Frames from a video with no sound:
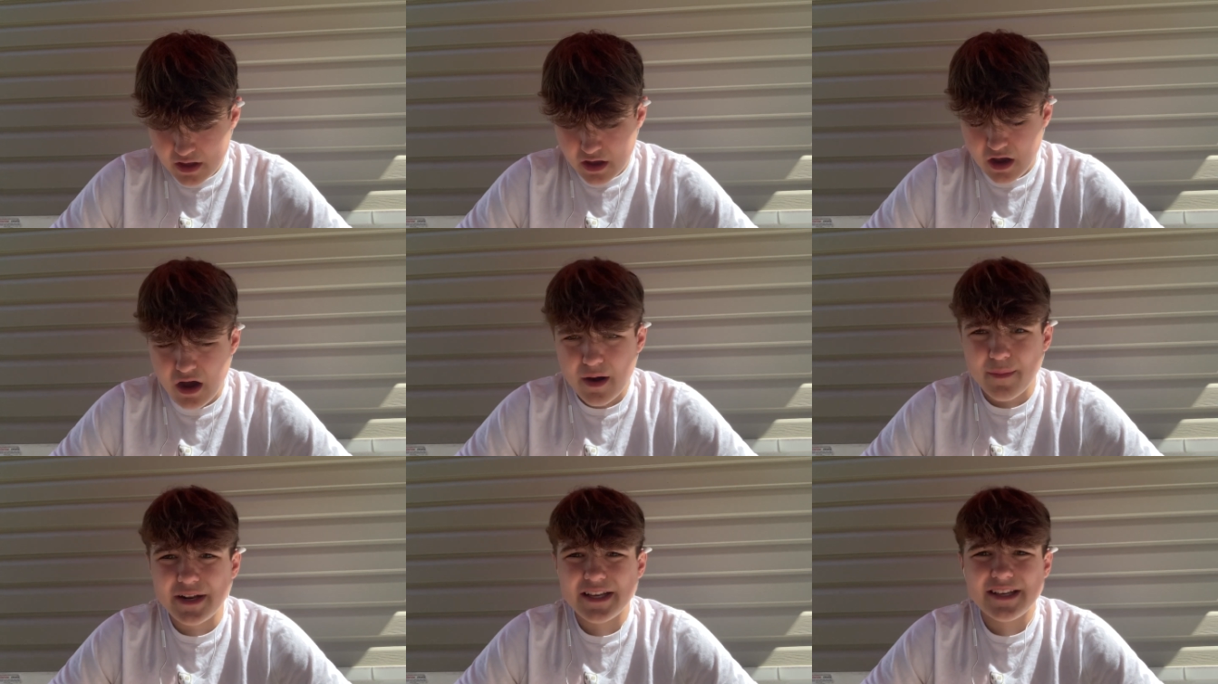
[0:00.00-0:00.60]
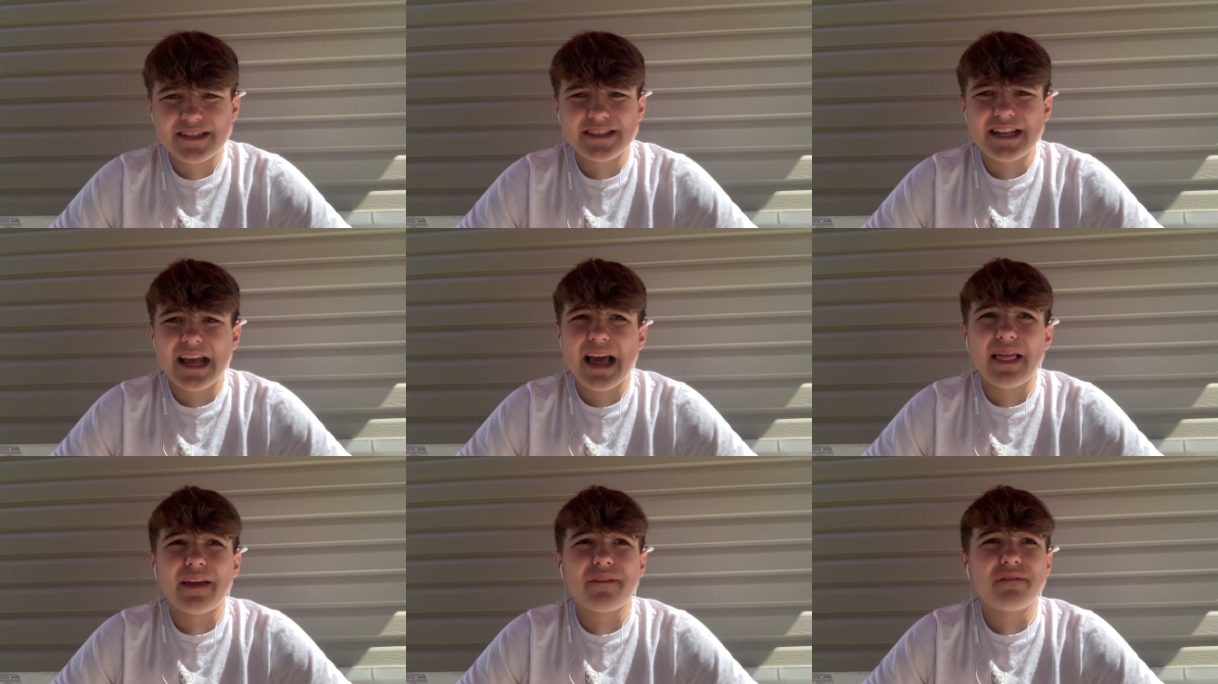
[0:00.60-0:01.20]
But it's sitting
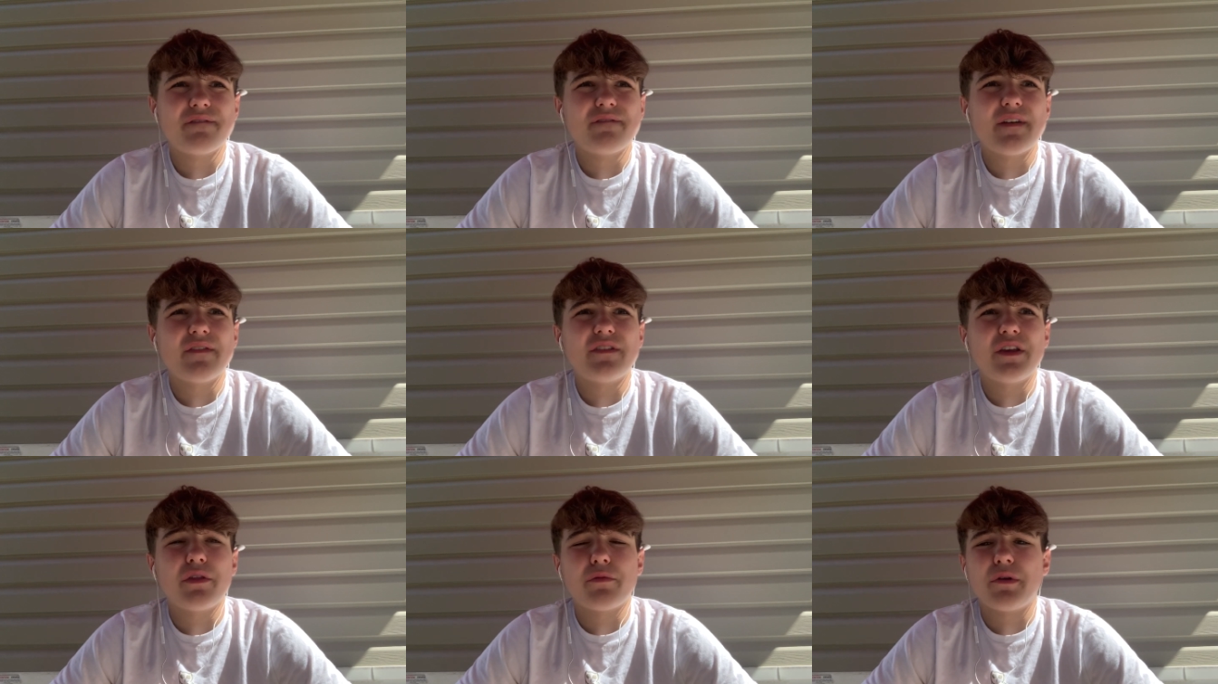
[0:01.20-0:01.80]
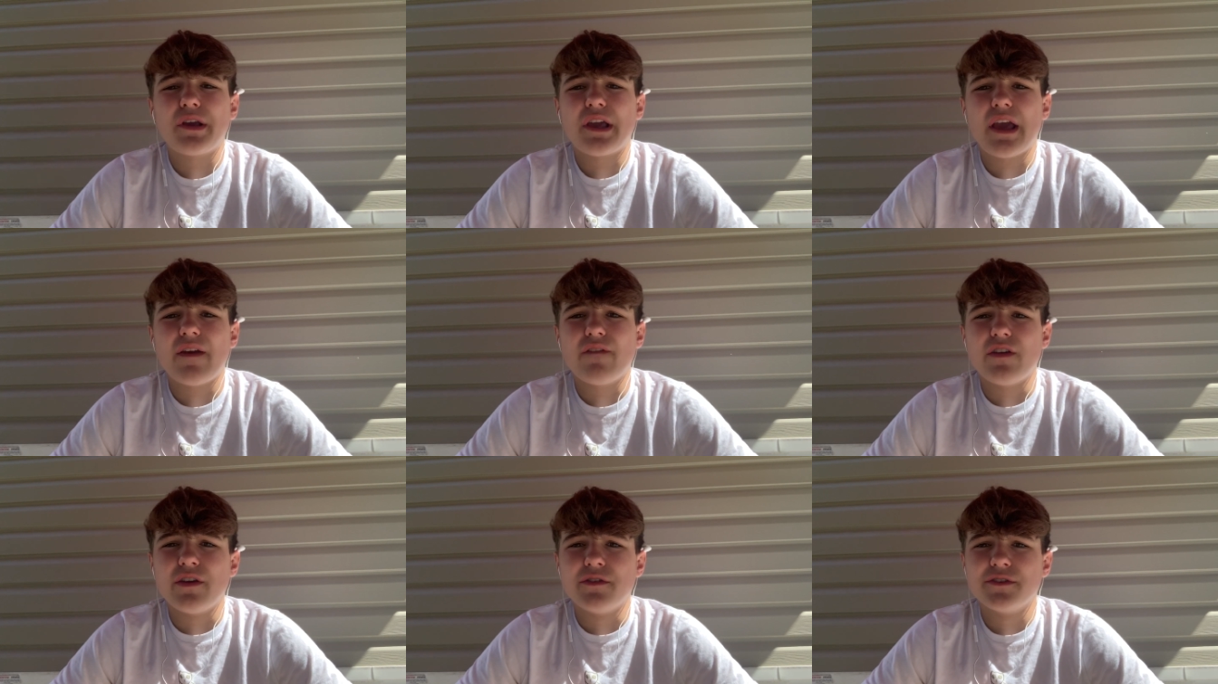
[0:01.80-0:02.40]
at like
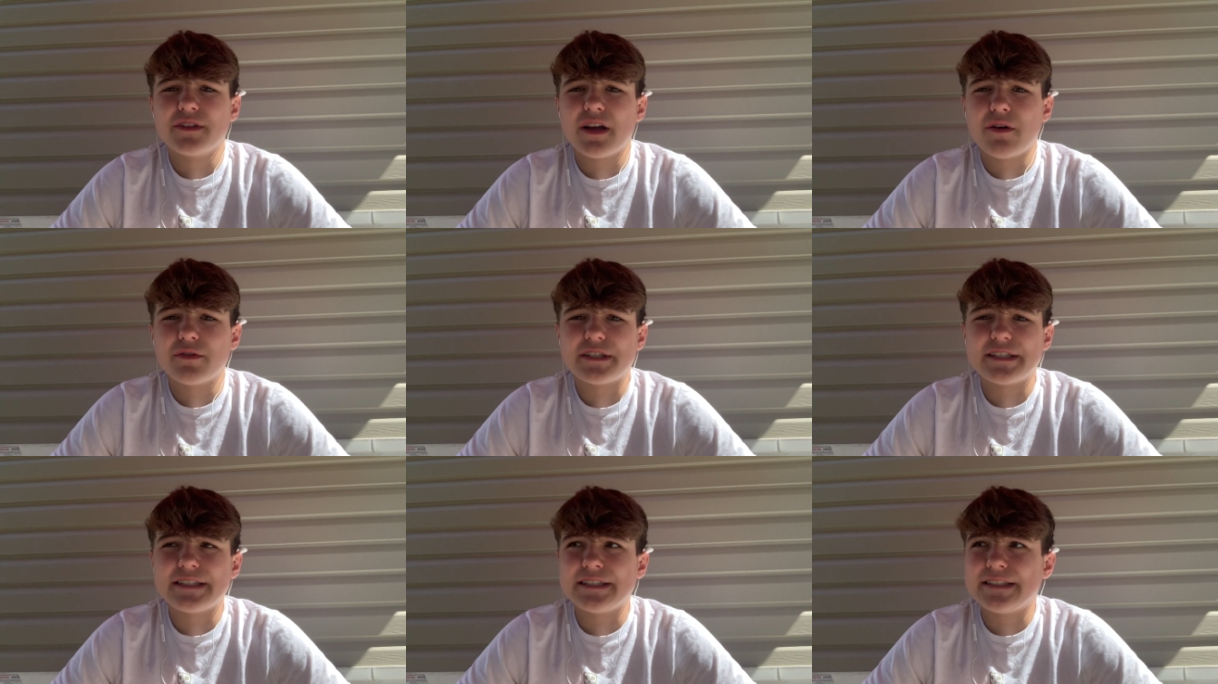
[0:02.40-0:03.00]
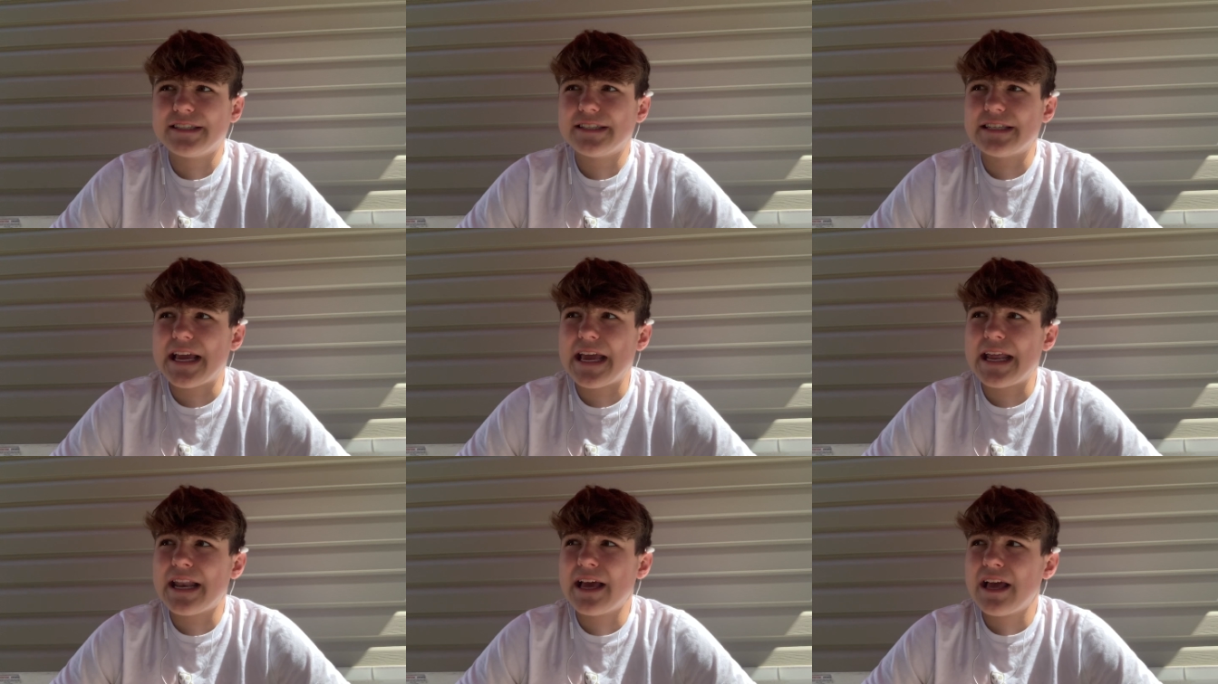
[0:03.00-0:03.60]
53k views now, which is
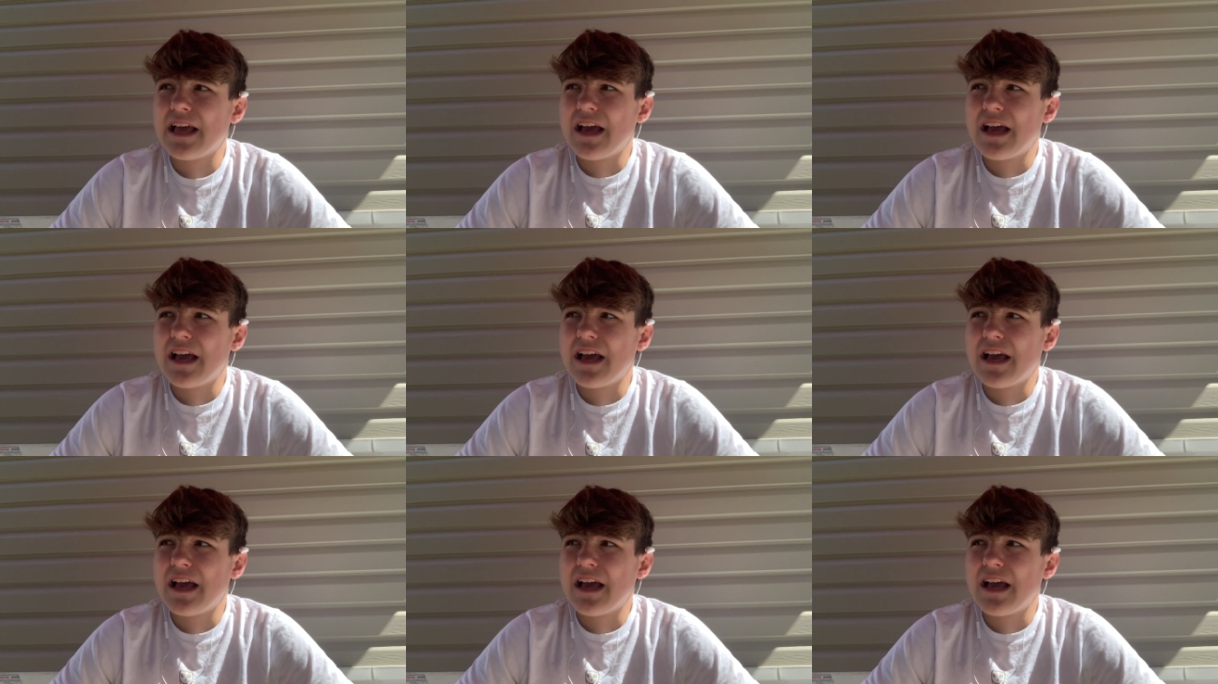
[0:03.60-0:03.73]
insane.